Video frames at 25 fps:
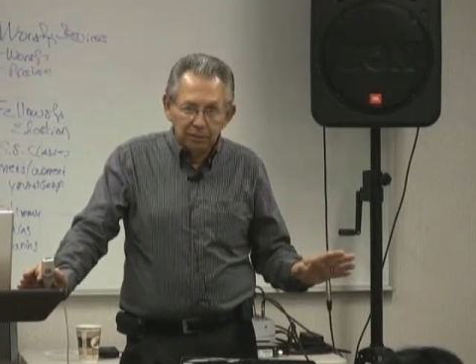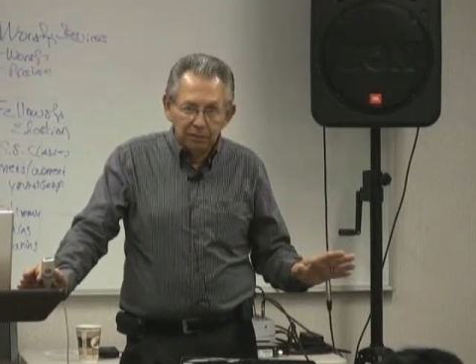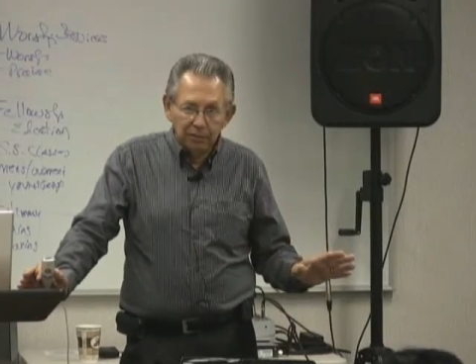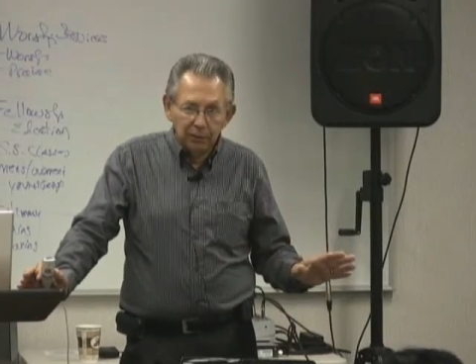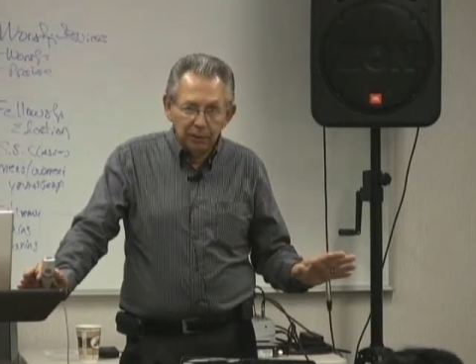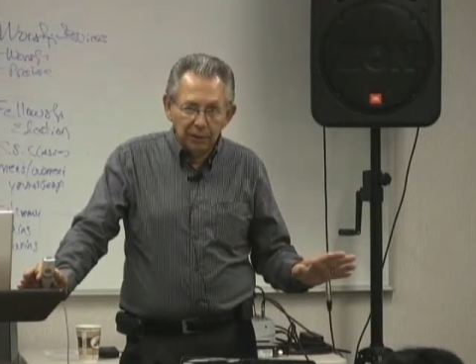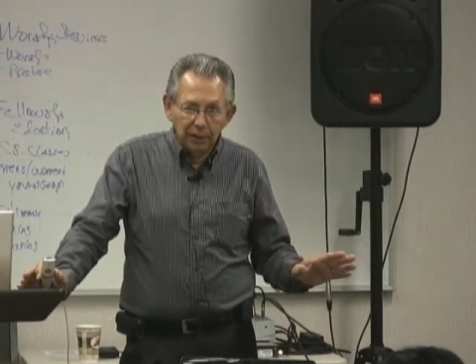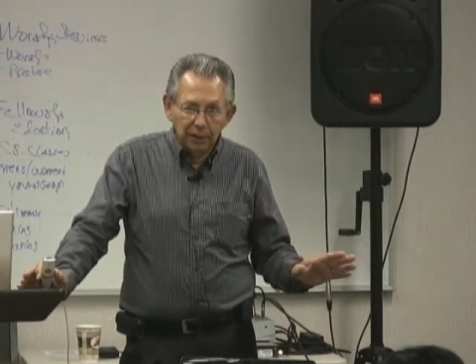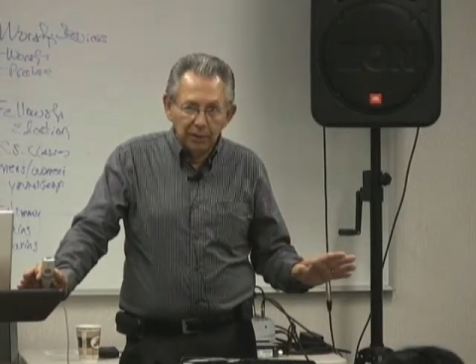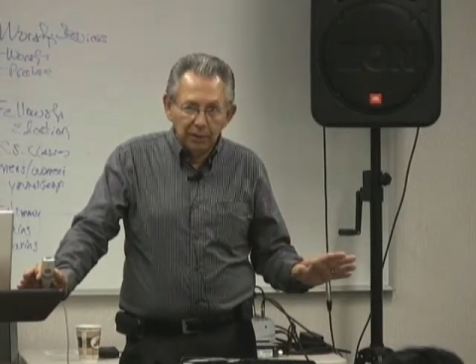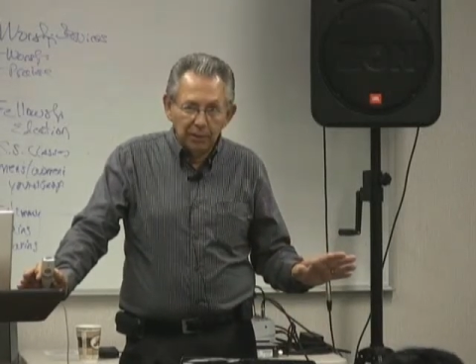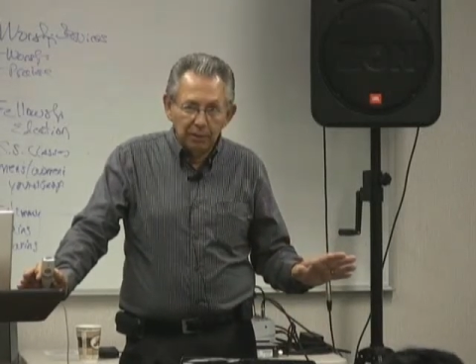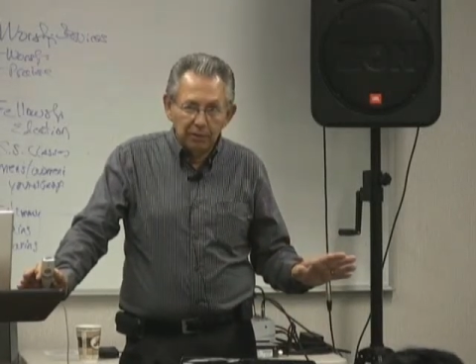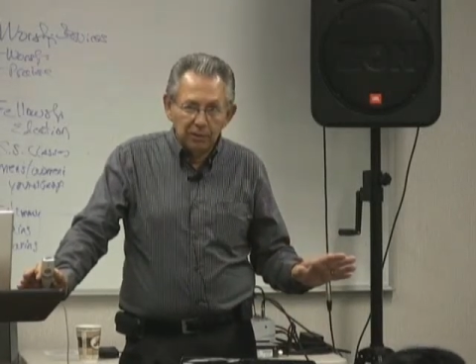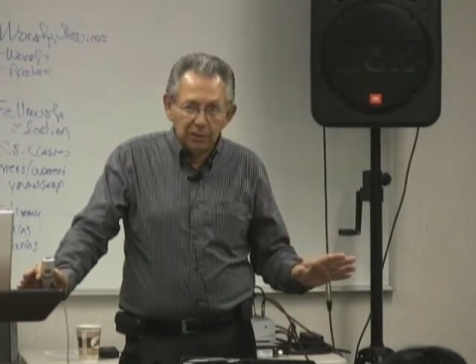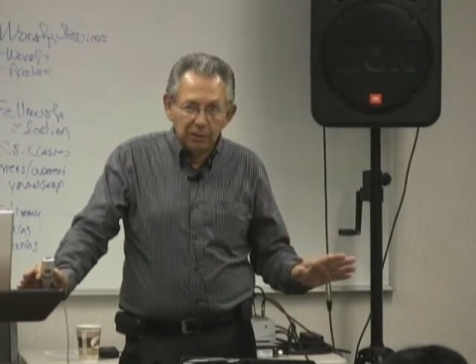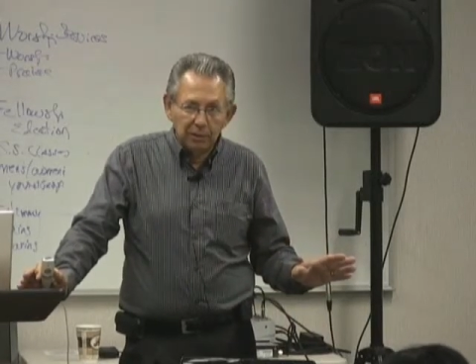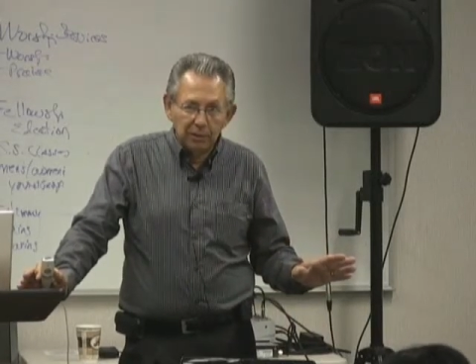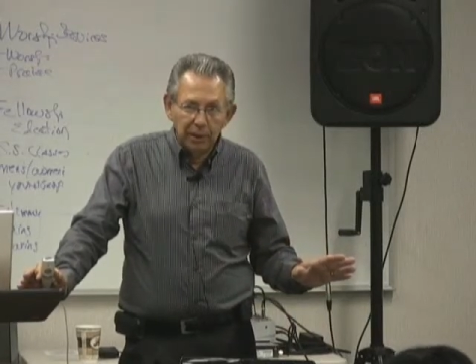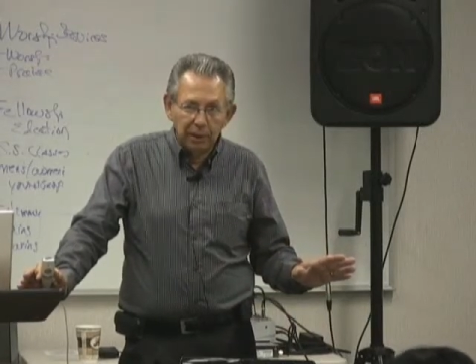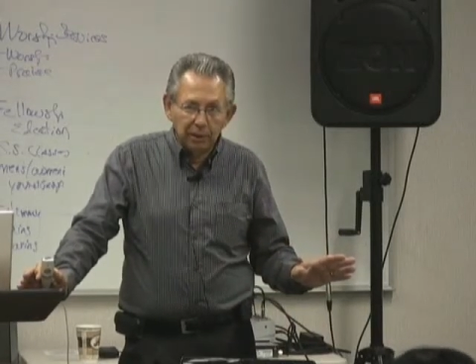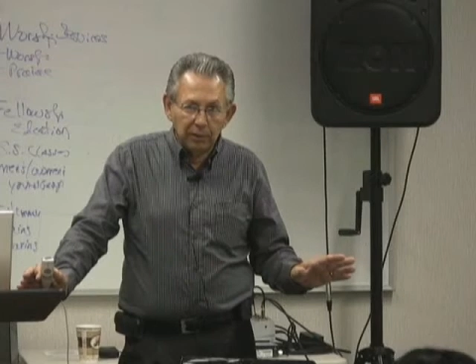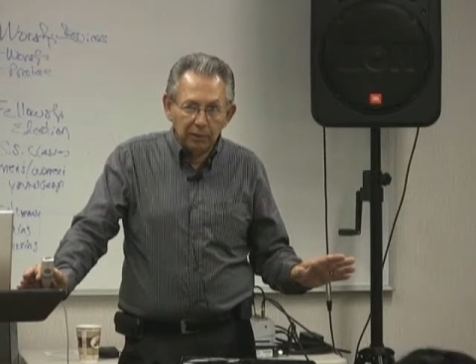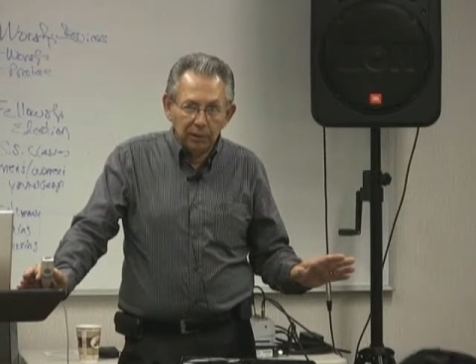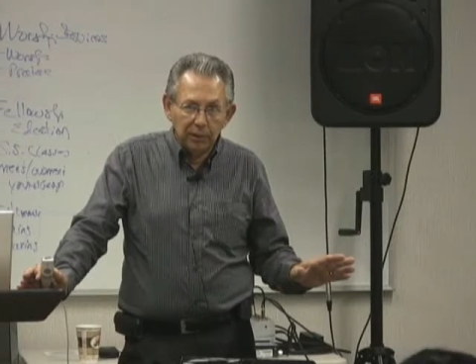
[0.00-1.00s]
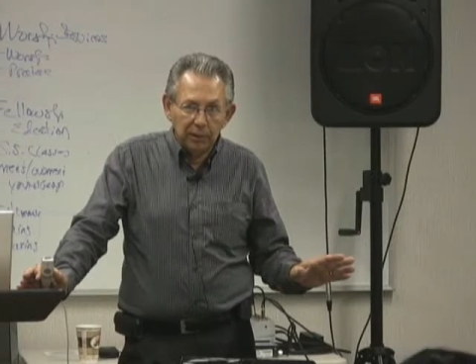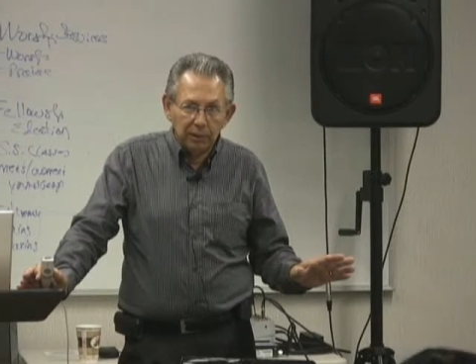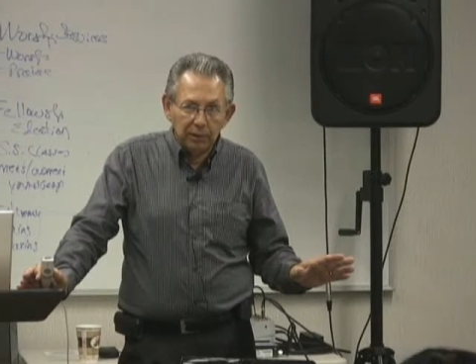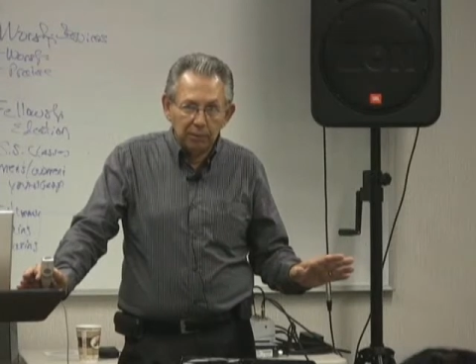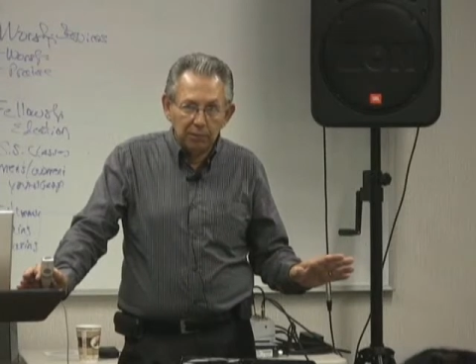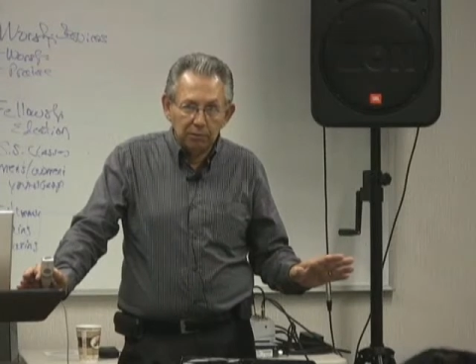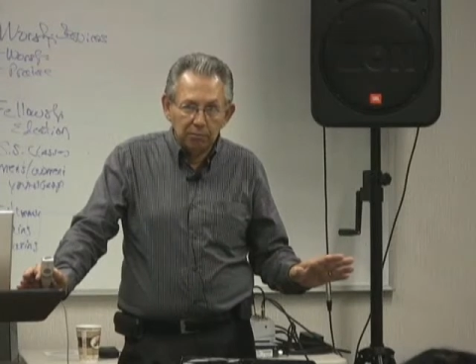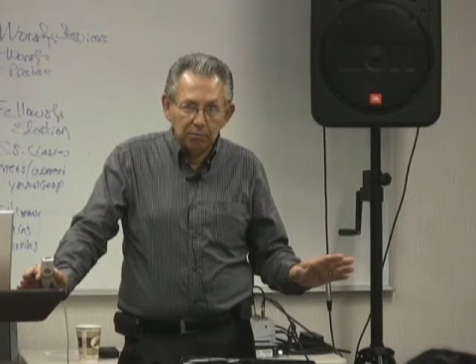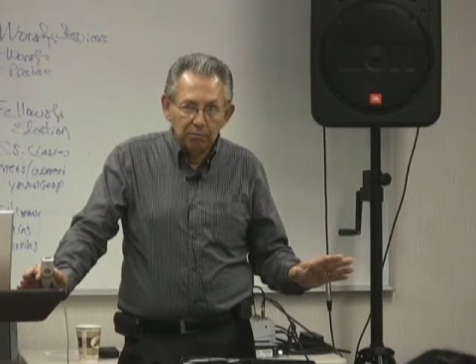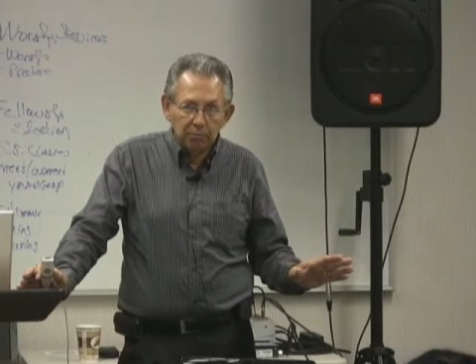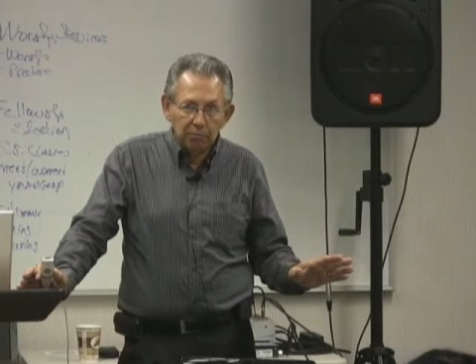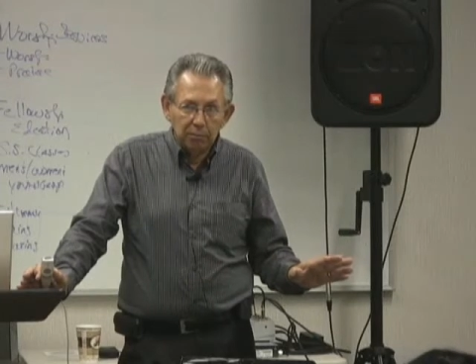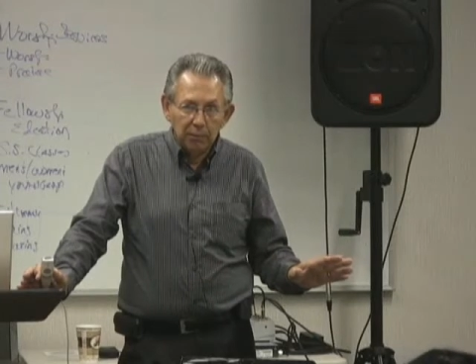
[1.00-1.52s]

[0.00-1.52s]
for them somehow or other.